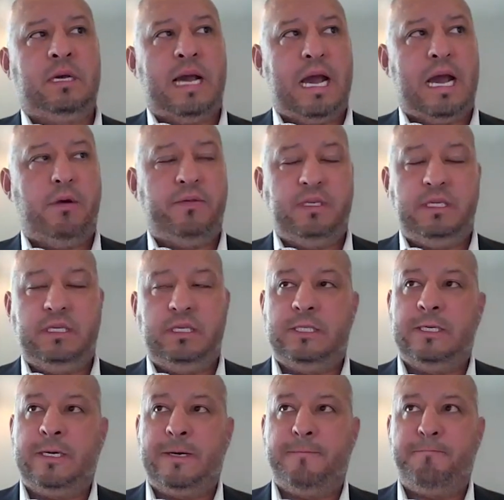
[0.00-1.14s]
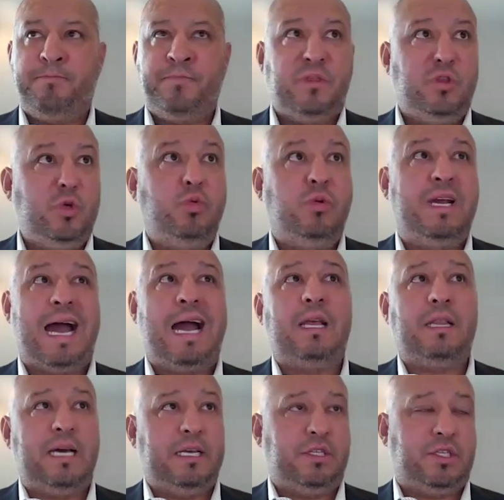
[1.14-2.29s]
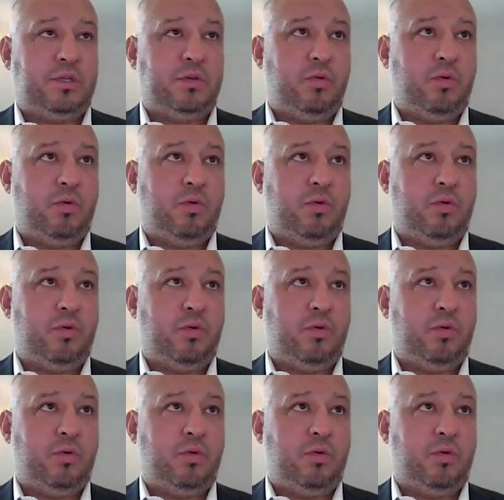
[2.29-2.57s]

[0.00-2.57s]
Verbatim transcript: how these um, new guidelines